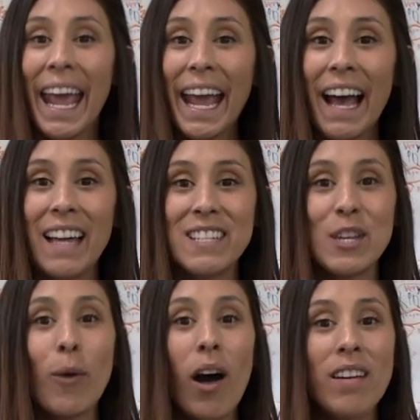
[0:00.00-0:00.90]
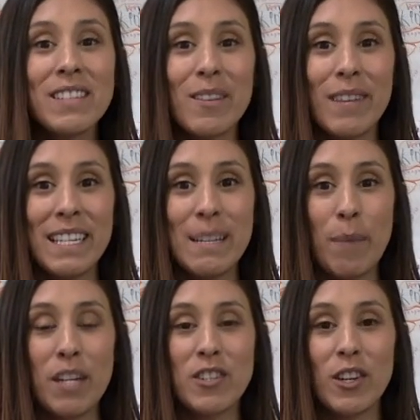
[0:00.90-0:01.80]
and you also need to
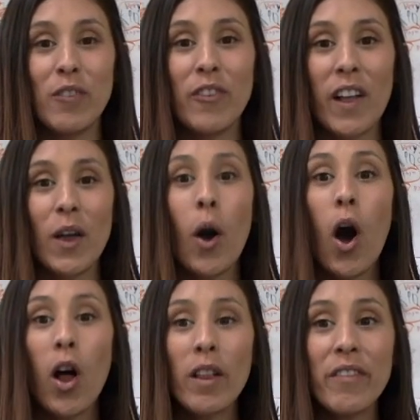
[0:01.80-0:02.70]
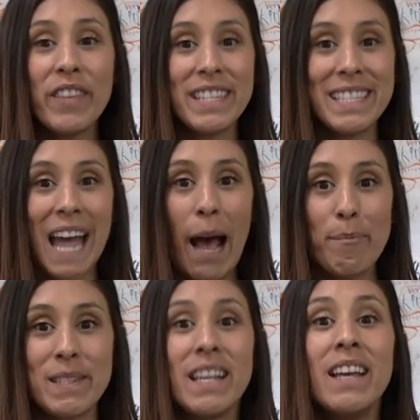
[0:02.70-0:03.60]
make sure you follow all of the
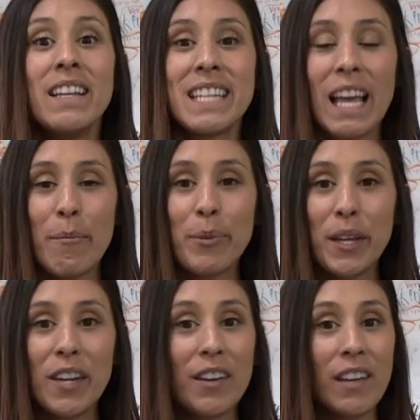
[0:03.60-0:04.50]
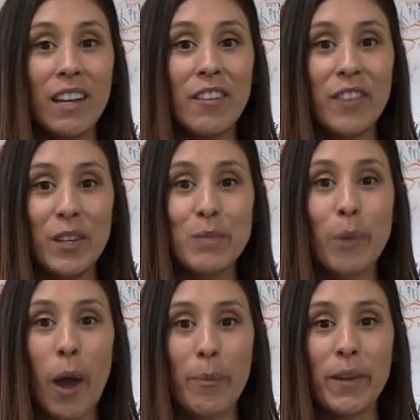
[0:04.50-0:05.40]
steps to complete your interviews
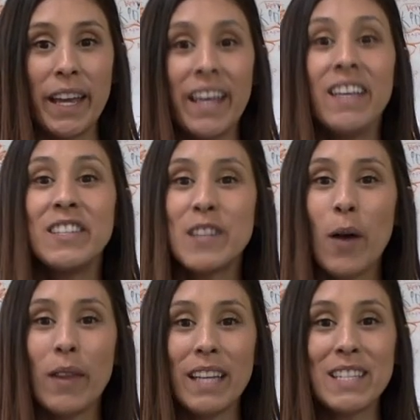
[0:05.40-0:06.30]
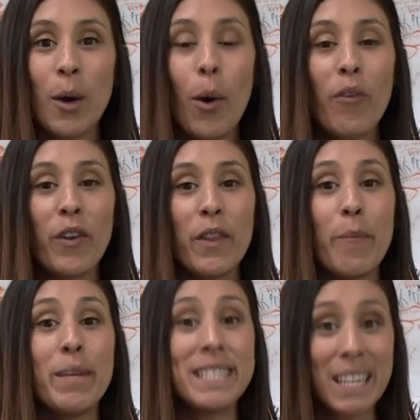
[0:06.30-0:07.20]
properly. So let's go over the
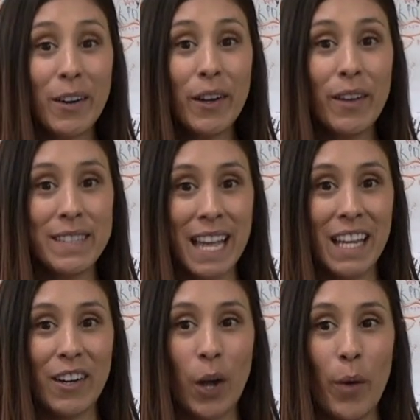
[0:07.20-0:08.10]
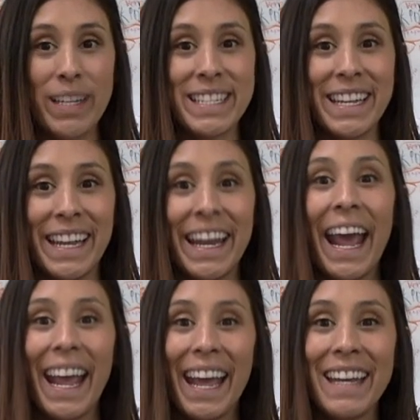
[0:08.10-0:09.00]
materials that you're going to need
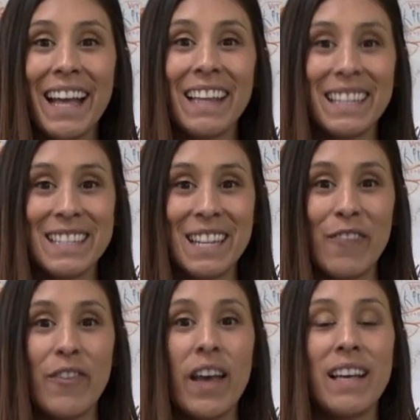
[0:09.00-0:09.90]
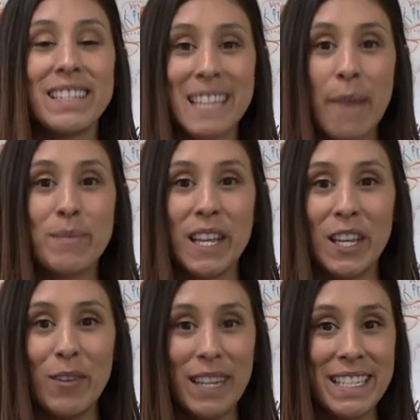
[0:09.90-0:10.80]
and a list of steps that
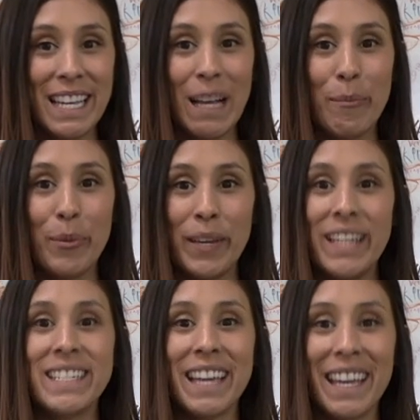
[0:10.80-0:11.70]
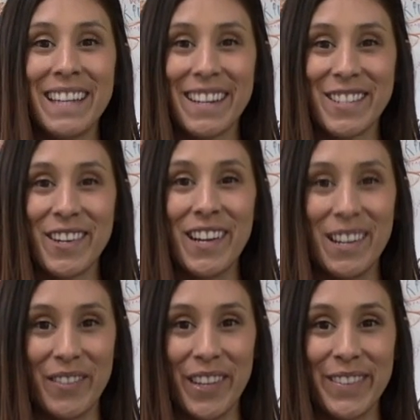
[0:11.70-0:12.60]
you need to complete to conduct your
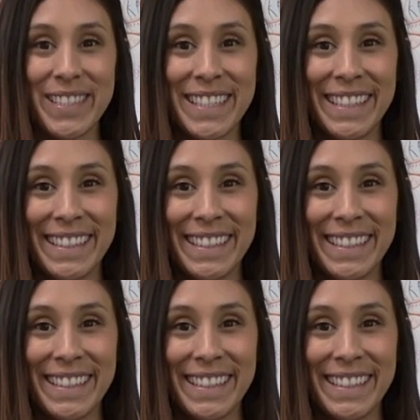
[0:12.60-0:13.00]
interviews.